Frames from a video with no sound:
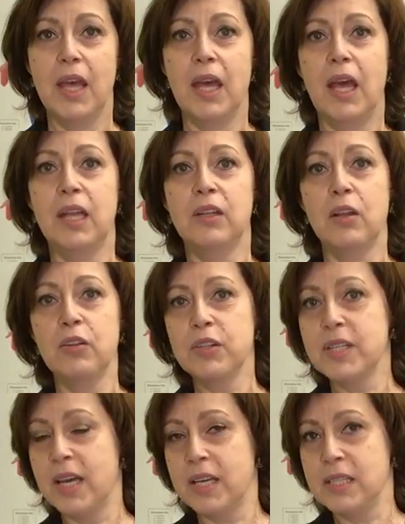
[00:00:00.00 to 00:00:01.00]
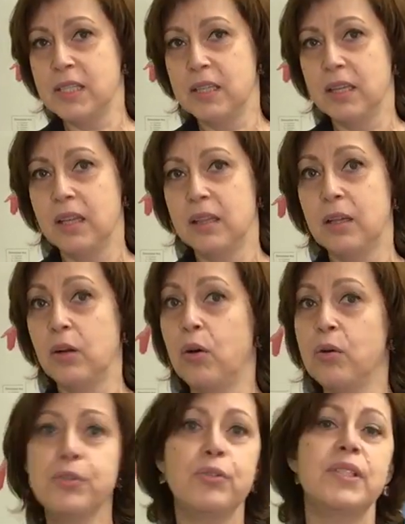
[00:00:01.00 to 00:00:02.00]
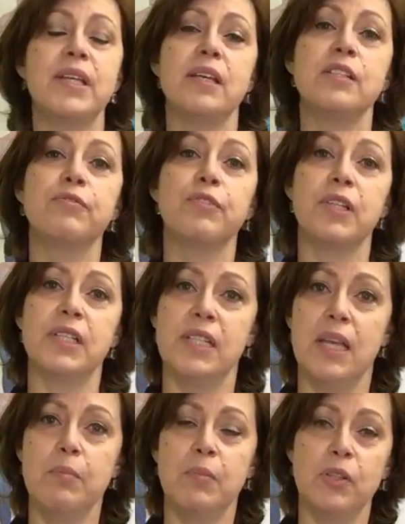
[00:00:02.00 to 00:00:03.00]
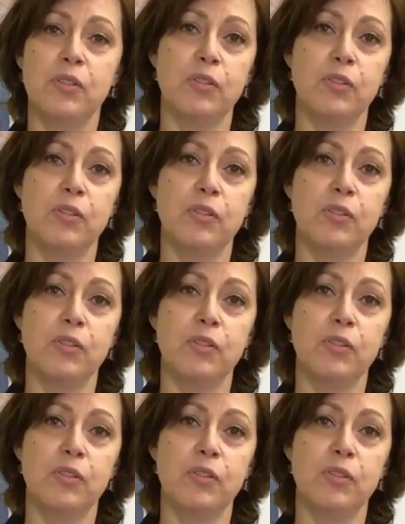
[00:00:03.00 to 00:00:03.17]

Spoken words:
Another test that also tests for the same muscle,